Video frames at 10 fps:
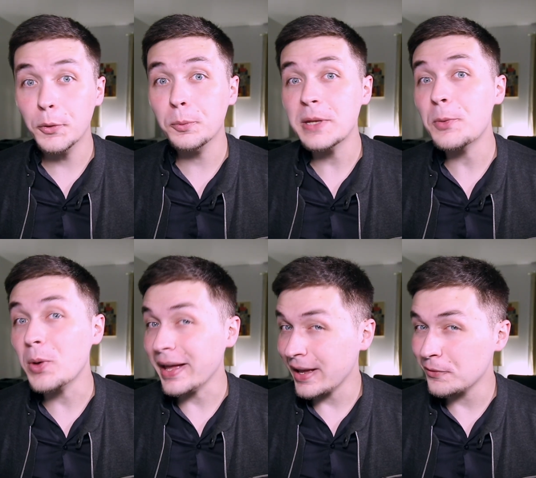Other
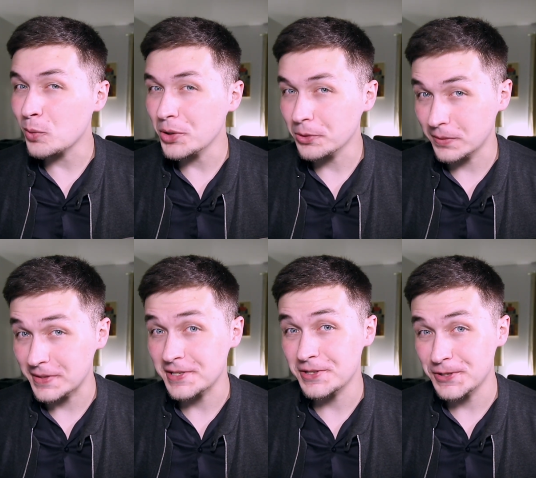people have wondered
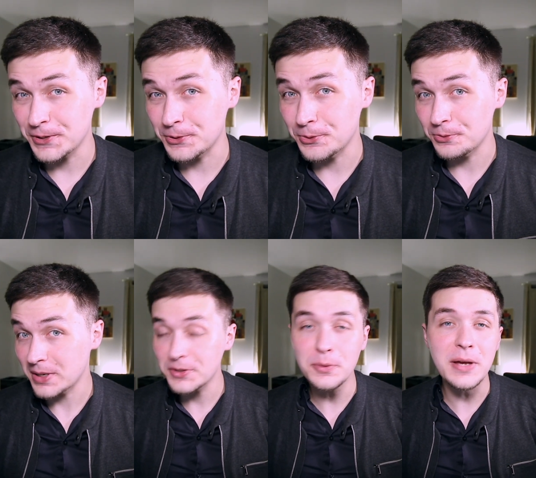this too.
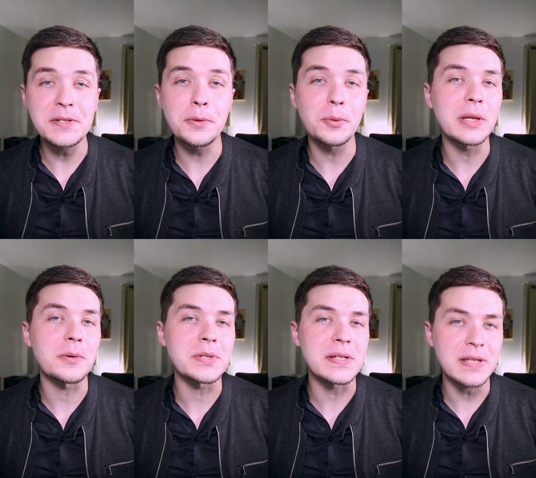In 2003,
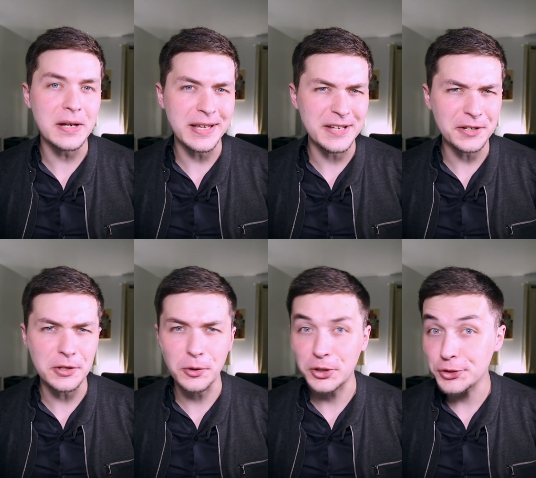there was a study
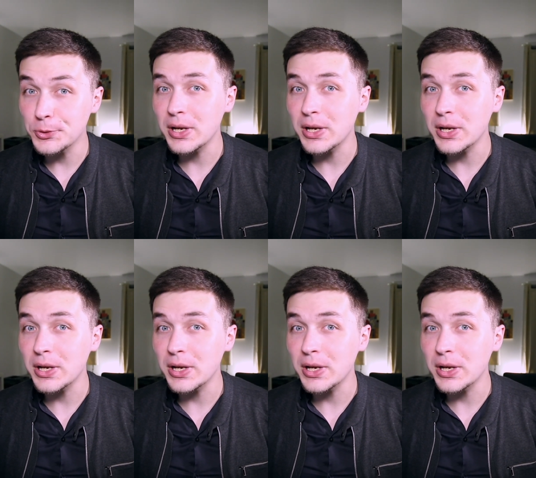conducted during two